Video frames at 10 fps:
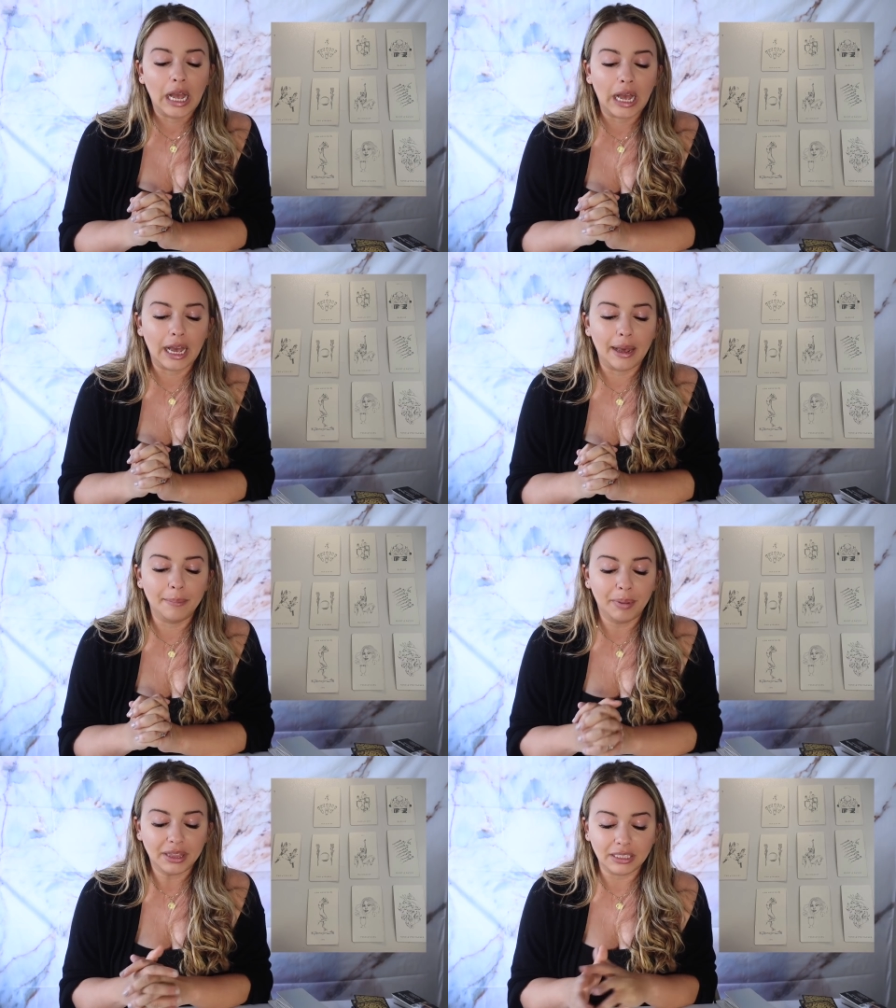
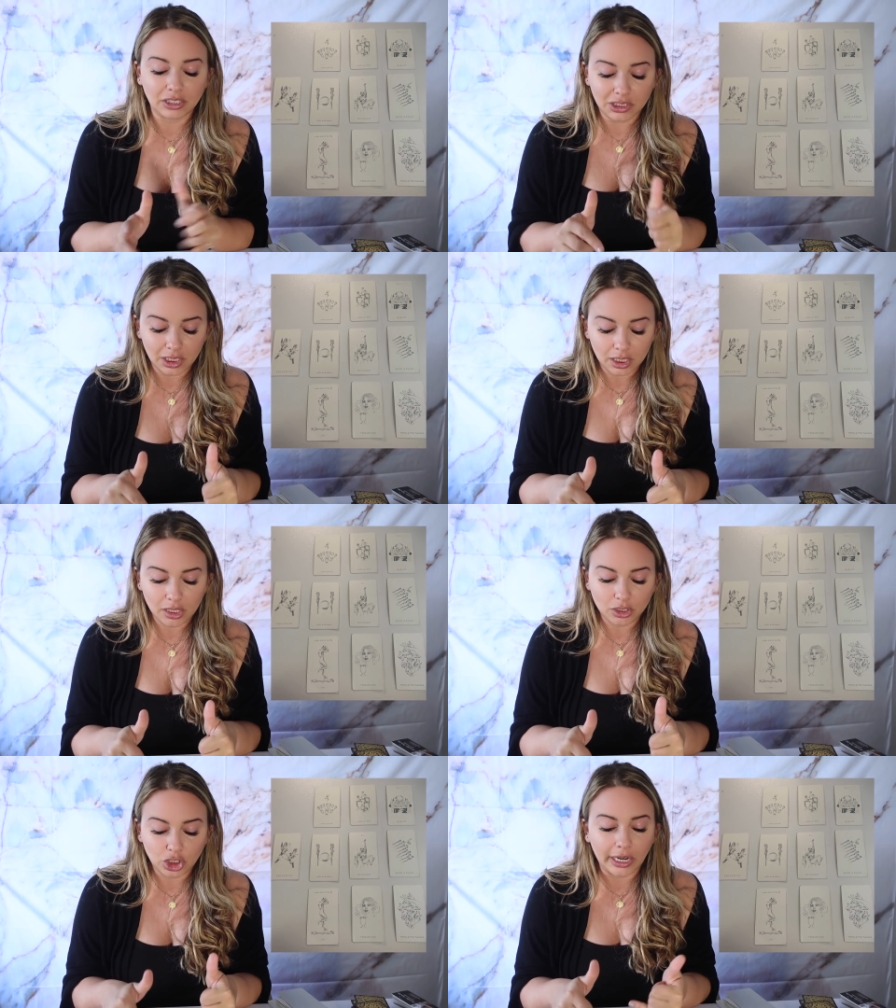Um, but this
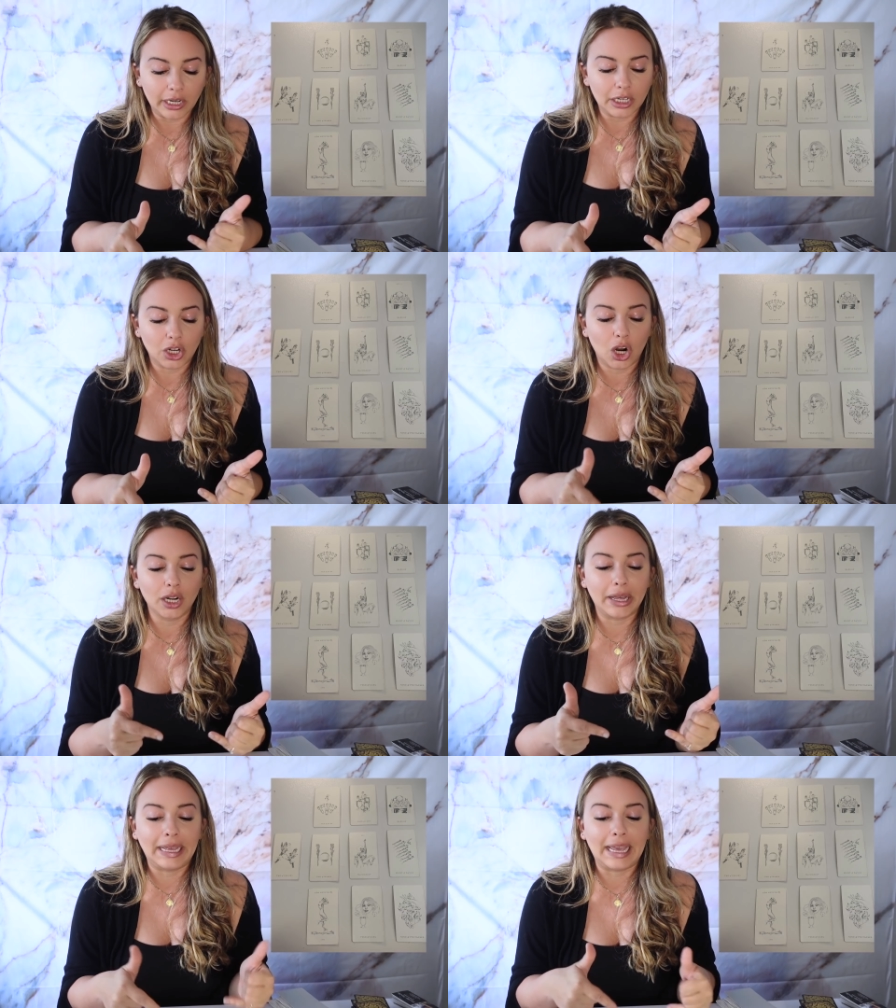Chariot
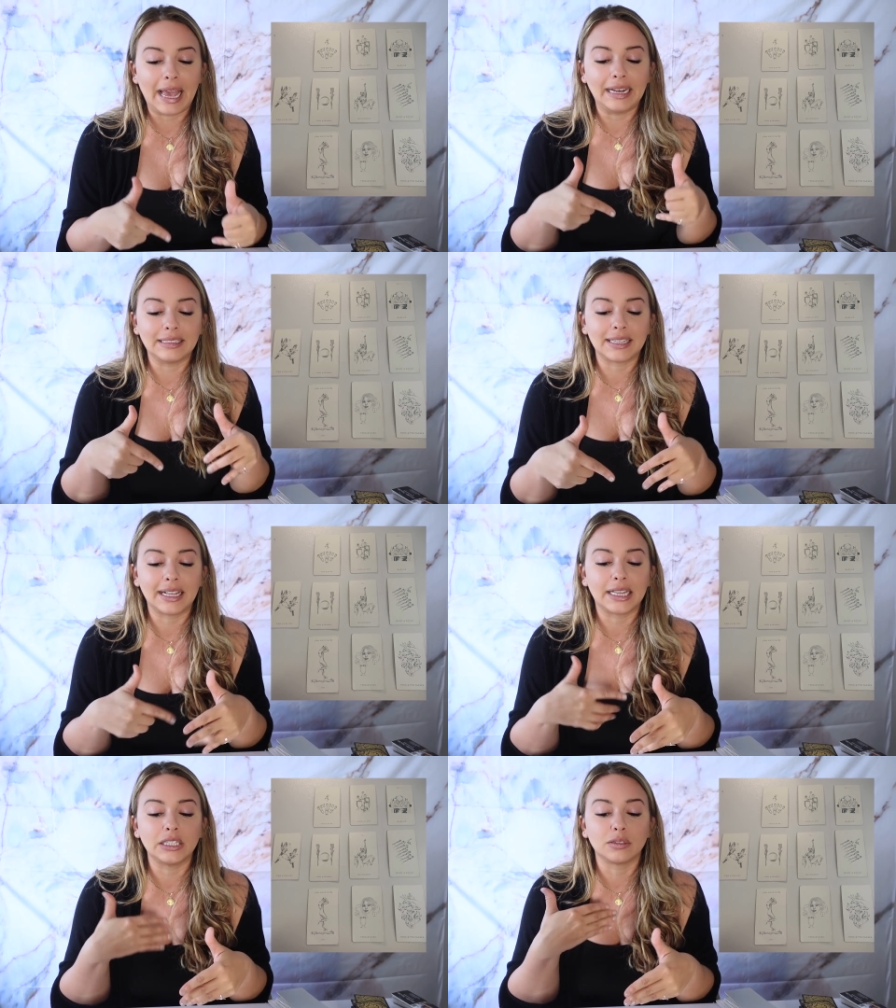card, again, it's
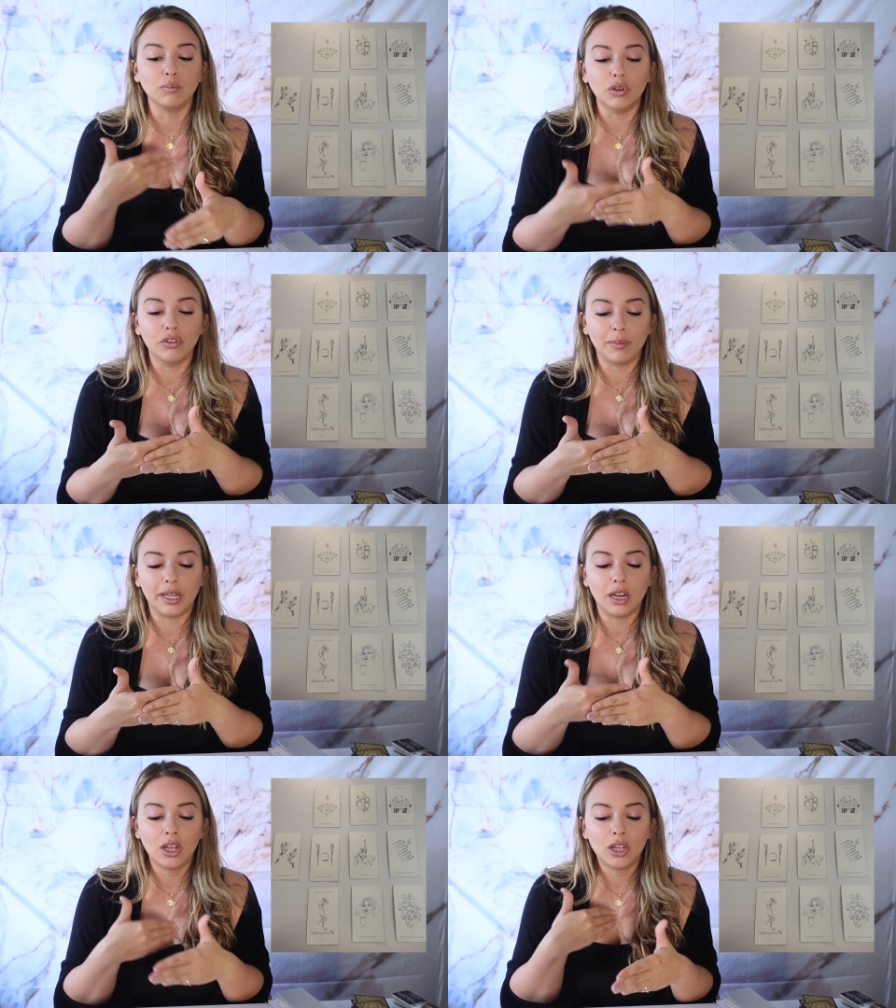like this
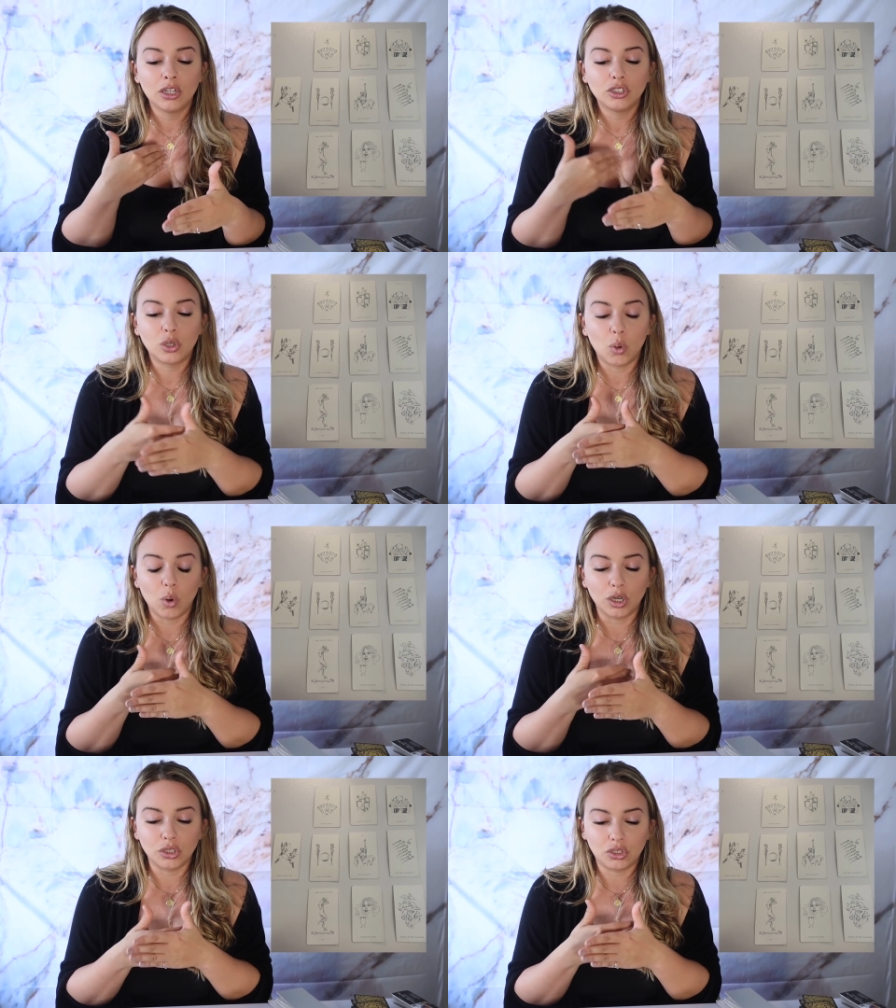movement
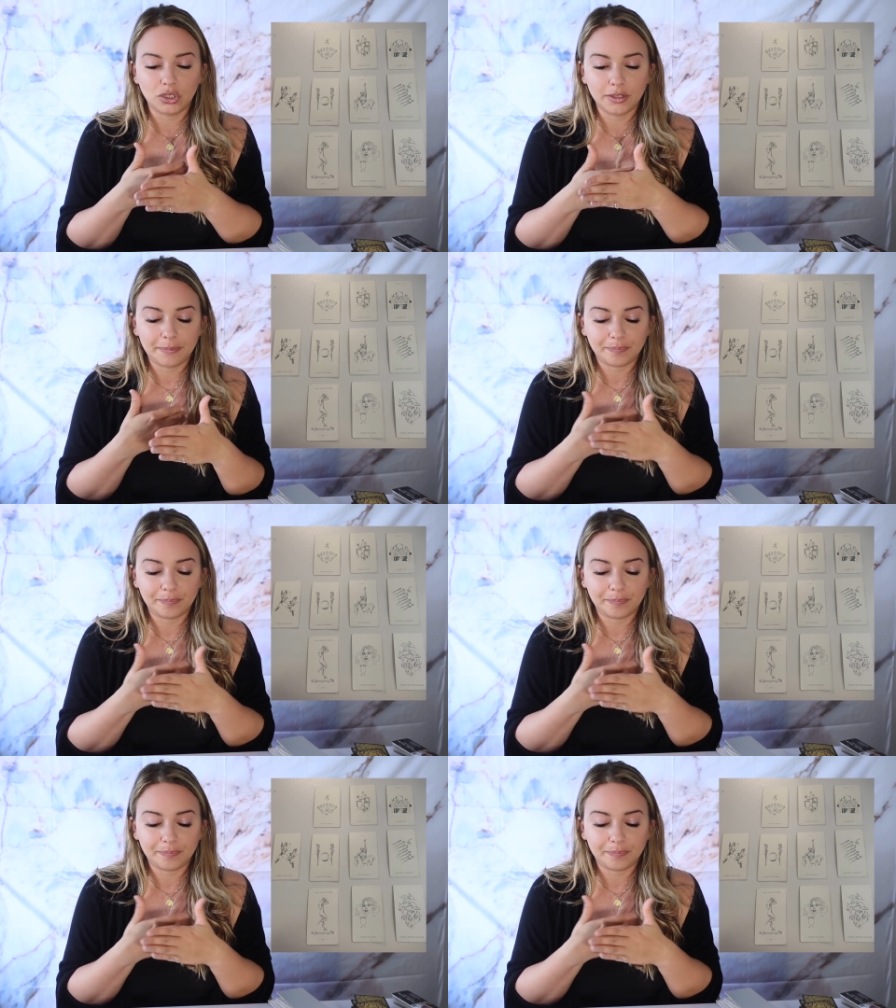towards,